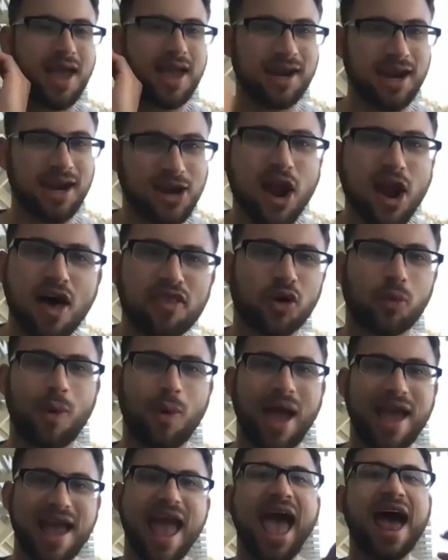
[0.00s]
In another
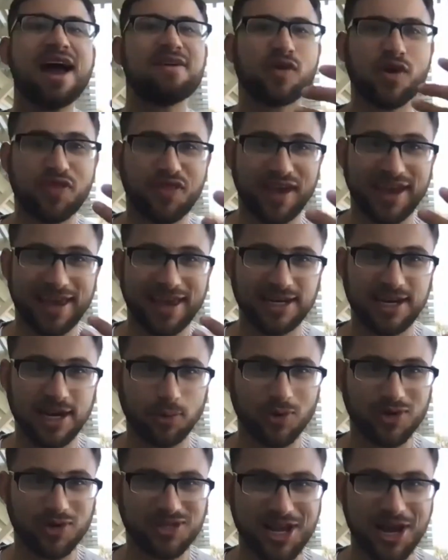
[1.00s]
way, everything he
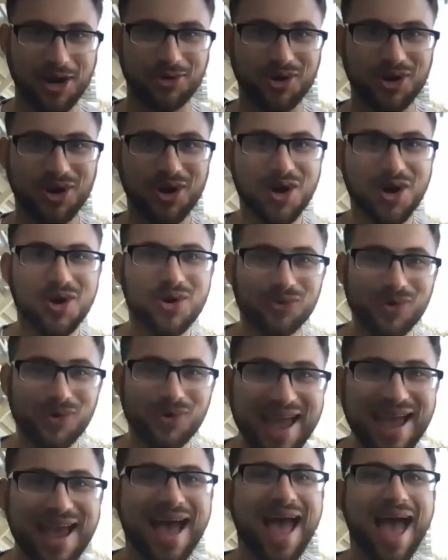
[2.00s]
did was new,
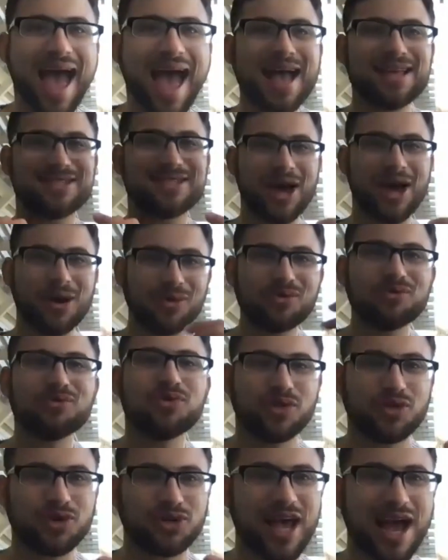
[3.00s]
right? And so
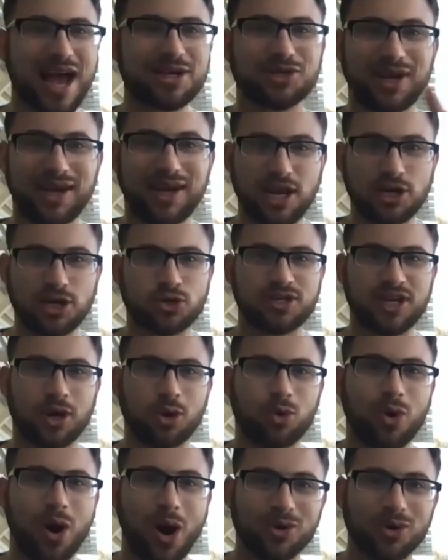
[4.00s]
there's actually an interesting
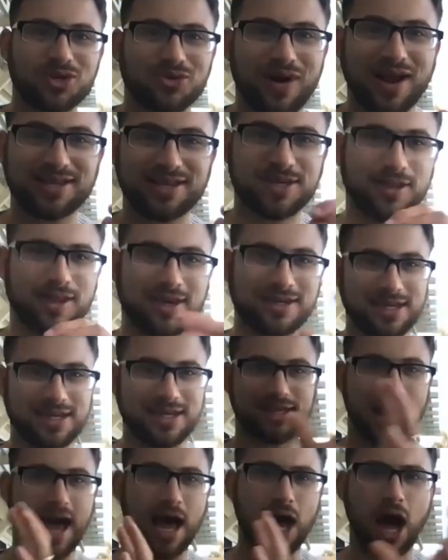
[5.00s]
quote, right? So this
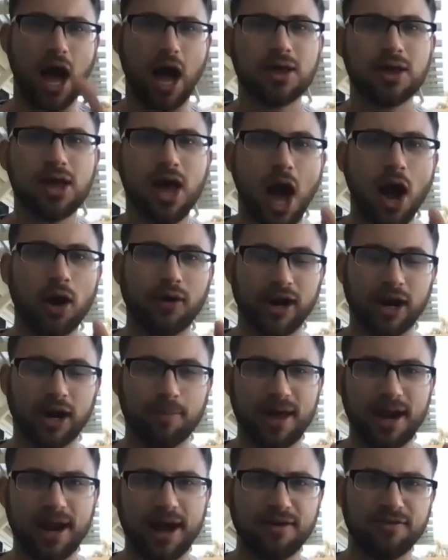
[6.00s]
is a little
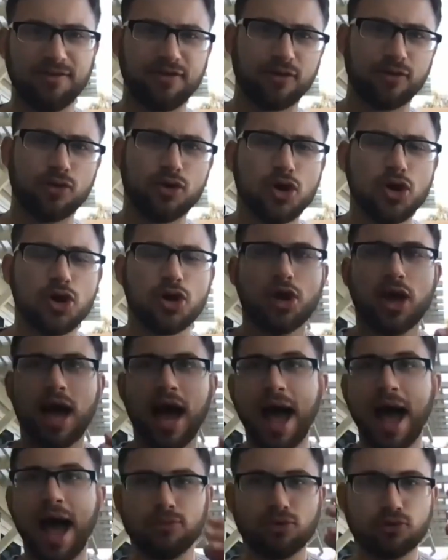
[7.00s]
bit of,
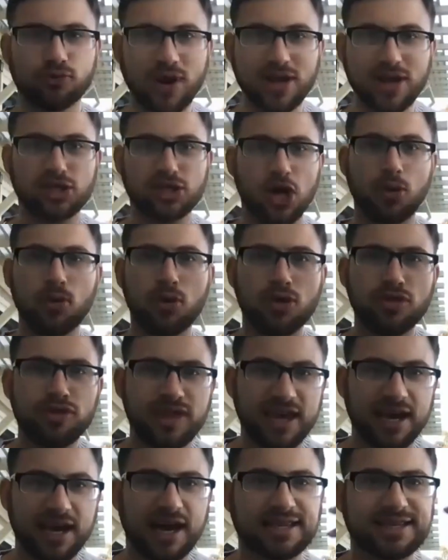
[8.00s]
right? So
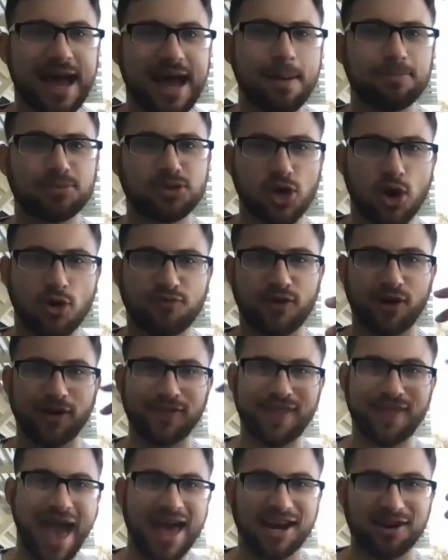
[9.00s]
the Chatam Sofer,
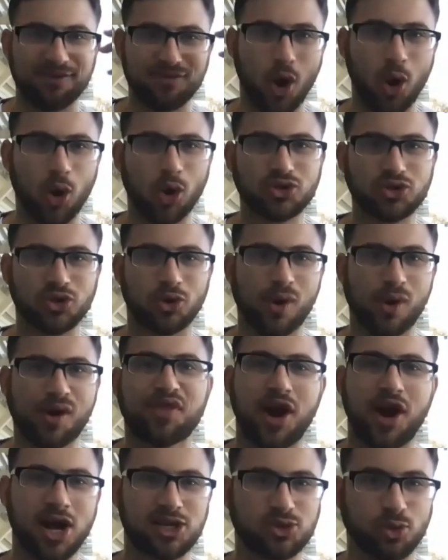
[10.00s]
the head of the
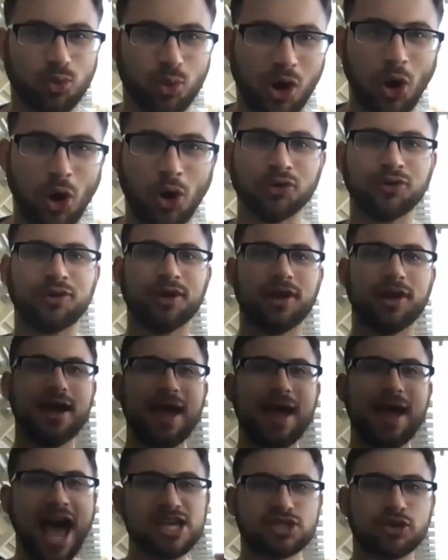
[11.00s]
ultra-Orthodox world,
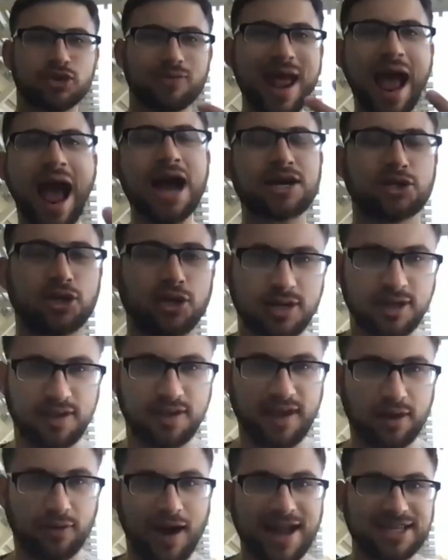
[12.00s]
as a reaction to
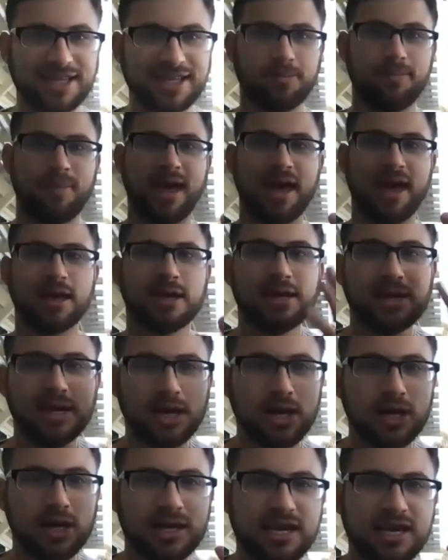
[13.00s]
the Enlightenment,
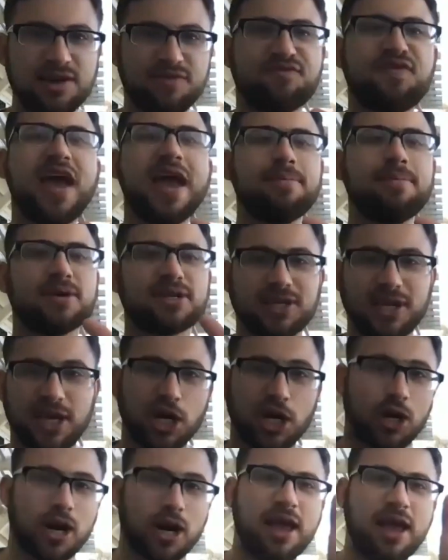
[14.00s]
he
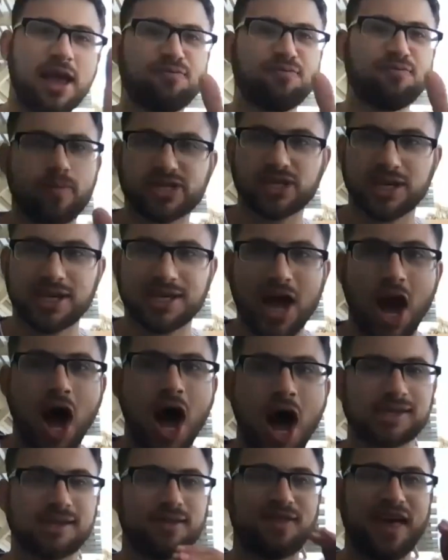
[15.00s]
famously or infamously
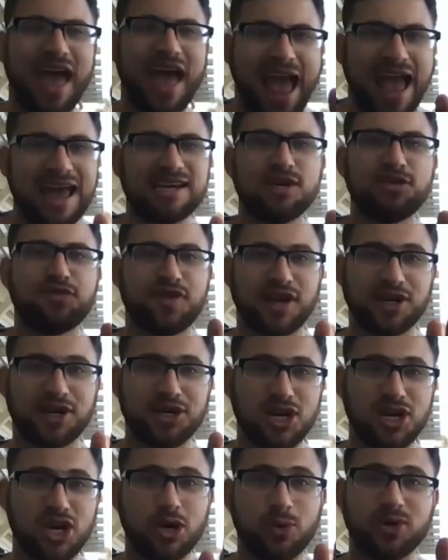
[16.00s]
taught that
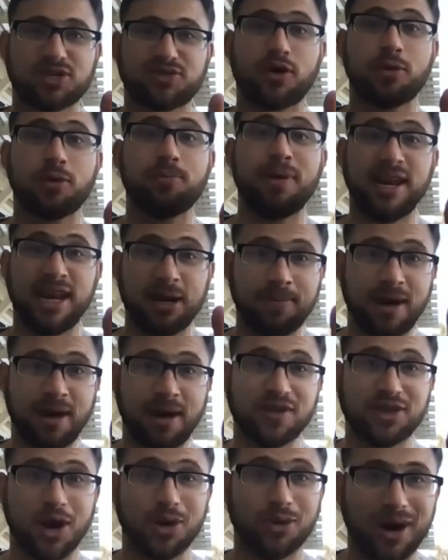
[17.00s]
anything new is forbidden
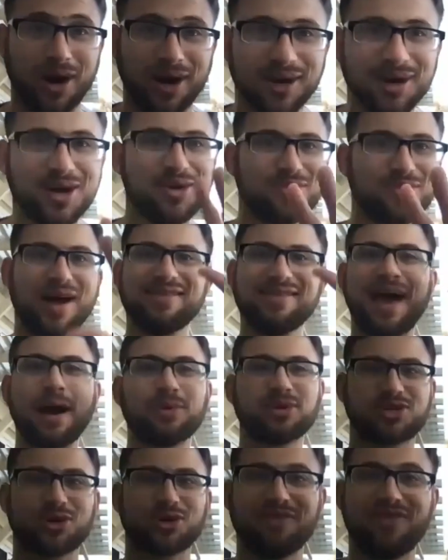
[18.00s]
by the Torah, right? That
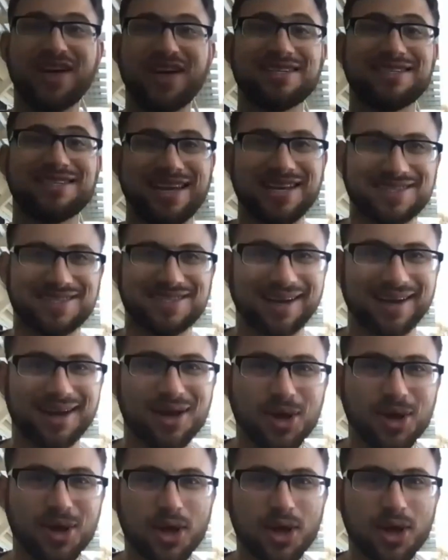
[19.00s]
was sort of his teaching.